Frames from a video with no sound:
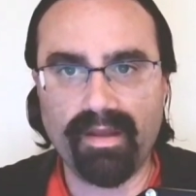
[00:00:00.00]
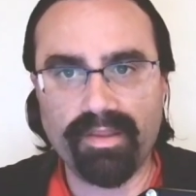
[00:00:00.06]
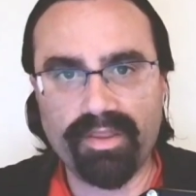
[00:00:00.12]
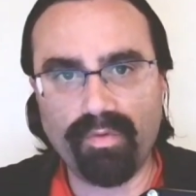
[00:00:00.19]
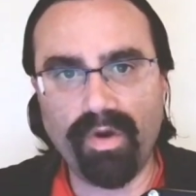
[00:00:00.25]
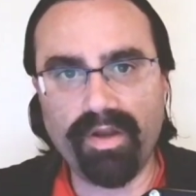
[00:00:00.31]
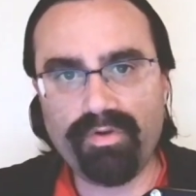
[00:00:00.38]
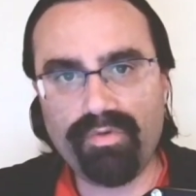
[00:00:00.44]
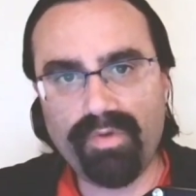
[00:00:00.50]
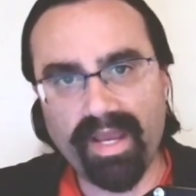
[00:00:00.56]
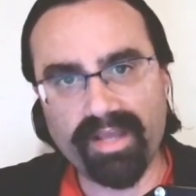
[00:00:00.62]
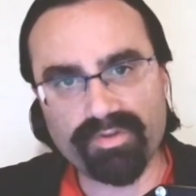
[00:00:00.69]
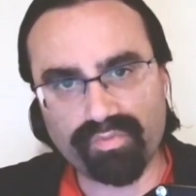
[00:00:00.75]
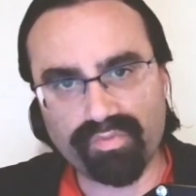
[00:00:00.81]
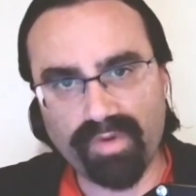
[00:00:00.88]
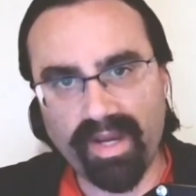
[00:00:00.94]
the one who
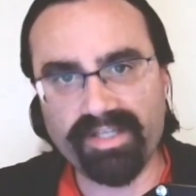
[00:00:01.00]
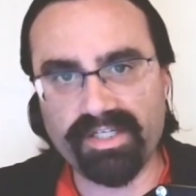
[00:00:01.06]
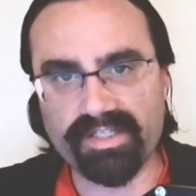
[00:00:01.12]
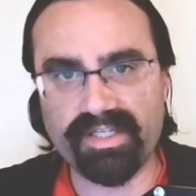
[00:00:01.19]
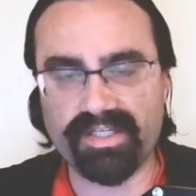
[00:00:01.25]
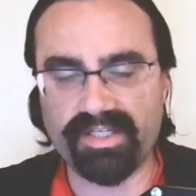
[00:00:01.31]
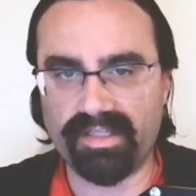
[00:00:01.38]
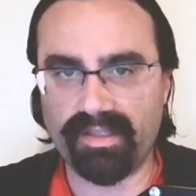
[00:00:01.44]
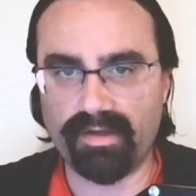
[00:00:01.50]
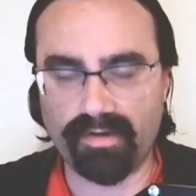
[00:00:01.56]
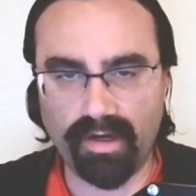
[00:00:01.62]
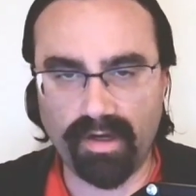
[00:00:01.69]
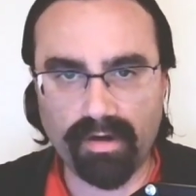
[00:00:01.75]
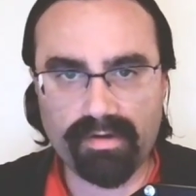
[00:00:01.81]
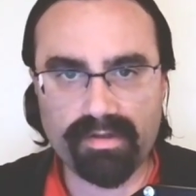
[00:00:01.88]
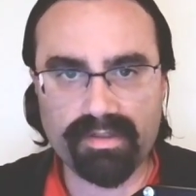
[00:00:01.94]
has righteousness in their
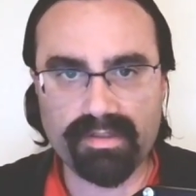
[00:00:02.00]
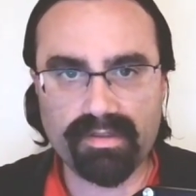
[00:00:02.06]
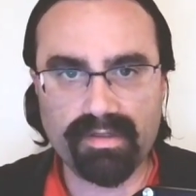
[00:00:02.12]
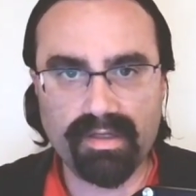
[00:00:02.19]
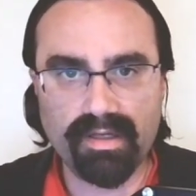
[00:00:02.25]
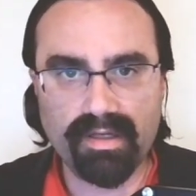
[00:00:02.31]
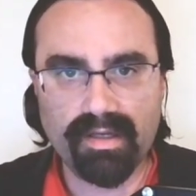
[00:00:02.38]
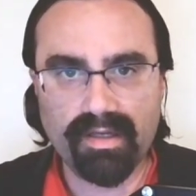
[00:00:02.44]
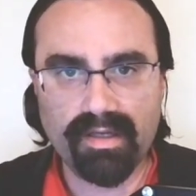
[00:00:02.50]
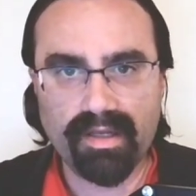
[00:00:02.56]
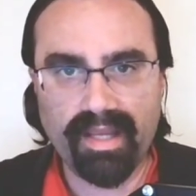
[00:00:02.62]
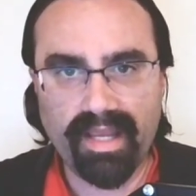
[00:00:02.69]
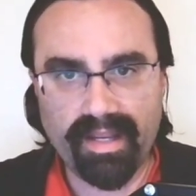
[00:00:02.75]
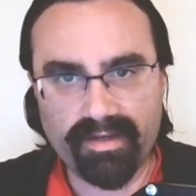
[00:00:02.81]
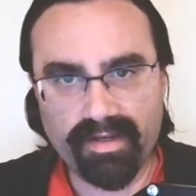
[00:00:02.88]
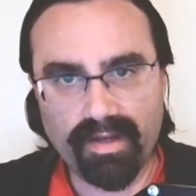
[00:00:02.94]
heart
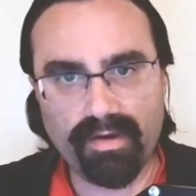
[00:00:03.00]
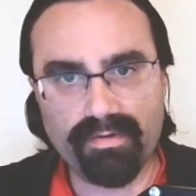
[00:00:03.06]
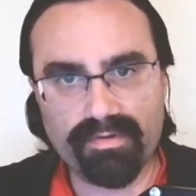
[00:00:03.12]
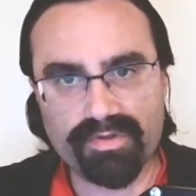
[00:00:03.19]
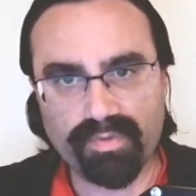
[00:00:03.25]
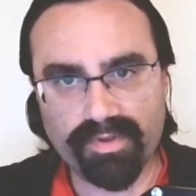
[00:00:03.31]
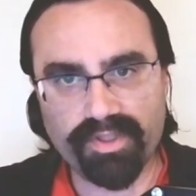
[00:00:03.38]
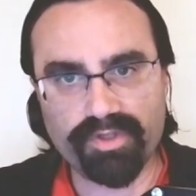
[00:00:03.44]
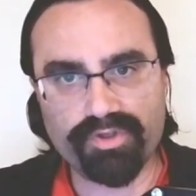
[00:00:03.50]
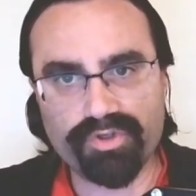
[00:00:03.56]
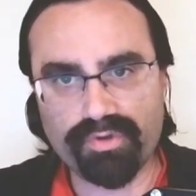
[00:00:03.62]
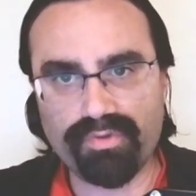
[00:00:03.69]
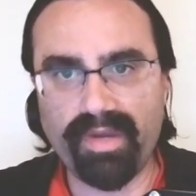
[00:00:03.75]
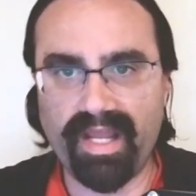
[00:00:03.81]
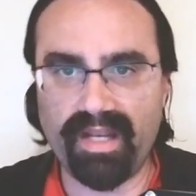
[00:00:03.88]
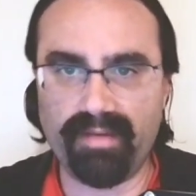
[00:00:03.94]
and knows what the
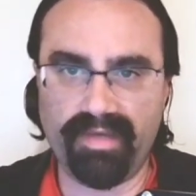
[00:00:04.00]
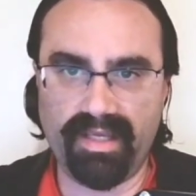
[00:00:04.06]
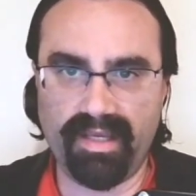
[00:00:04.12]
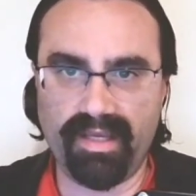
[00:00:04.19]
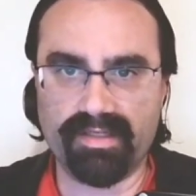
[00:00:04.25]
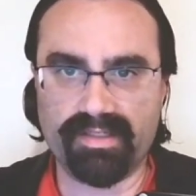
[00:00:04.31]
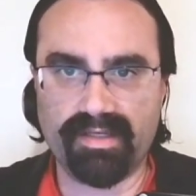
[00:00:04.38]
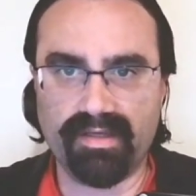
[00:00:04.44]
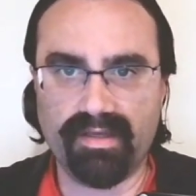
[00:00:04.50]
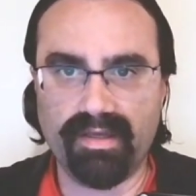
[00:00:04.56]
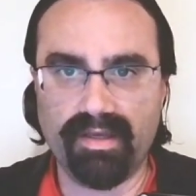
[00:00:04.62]
true enemy is.